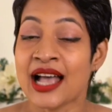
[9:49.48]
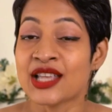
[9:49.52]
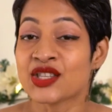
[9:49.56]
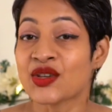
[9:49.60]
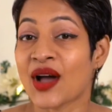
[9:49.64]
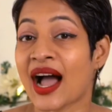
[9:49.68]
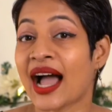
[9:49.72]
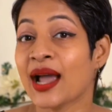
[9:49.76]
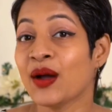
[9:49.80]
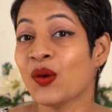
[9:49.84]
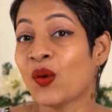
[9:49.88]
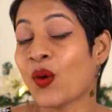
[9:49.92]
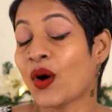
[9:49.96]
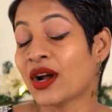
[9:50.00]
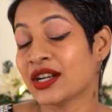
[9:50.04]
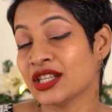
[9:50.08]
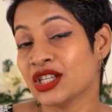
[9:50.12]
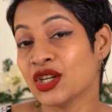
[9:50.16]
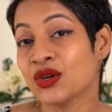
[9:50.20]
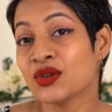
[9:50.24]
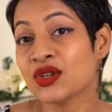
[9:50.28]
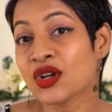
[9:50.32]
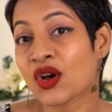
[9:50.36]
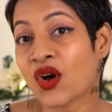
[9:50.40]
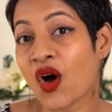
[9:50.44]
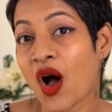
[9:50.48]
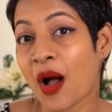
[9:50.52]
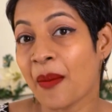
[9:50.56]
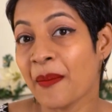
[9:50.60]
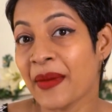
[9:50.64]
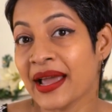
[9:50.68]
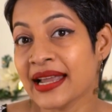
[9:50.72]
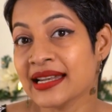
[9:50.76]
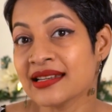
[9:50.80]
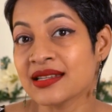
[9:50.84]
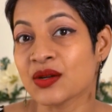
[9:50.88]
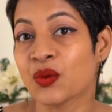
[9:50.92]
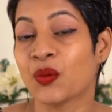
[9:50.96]
So I want you to
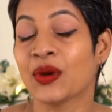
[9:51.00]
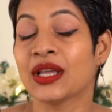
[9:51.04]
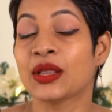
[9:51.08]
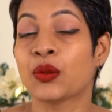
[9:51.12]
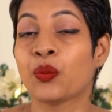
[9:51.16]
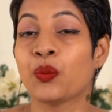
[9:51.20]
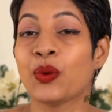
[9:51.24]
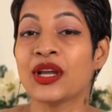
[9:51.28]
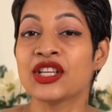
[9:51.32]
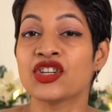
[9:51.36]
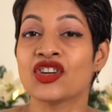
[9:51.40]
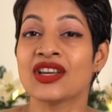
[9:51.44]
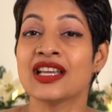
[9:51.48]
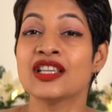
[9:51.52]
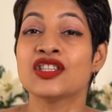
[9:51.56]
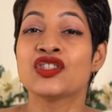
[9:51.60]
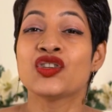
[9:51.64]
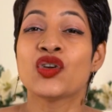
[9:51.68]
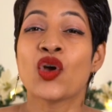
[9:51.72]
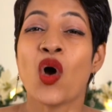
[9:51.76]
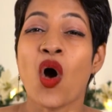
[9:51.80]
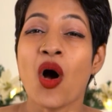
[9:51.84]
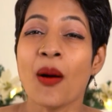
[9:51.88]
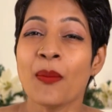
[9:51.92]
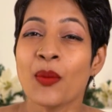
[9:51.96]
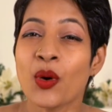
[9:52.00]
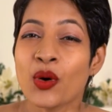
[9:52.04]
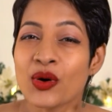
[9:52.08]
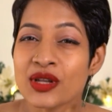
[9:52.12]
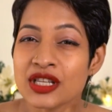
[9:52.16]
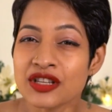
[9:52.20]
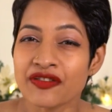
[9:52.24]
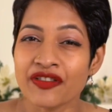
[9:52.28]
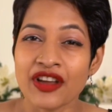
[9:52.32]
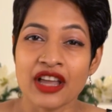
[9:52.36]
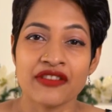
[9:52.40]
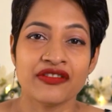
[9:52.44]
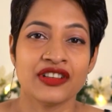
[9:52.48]
comment with which is your
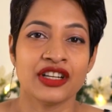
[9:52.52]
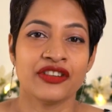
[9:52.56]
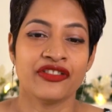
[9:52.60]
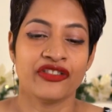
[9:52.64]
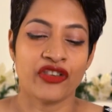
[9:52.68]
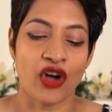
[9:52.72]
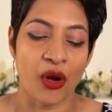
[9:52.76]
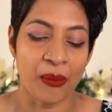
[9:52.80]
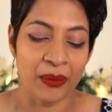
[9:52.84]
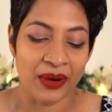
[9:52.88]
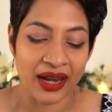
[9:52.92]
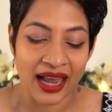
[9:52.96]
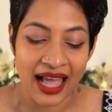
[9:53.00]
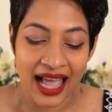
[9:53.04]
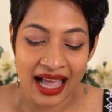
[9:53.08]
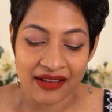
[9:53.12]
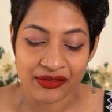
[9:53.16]
most favorite formula.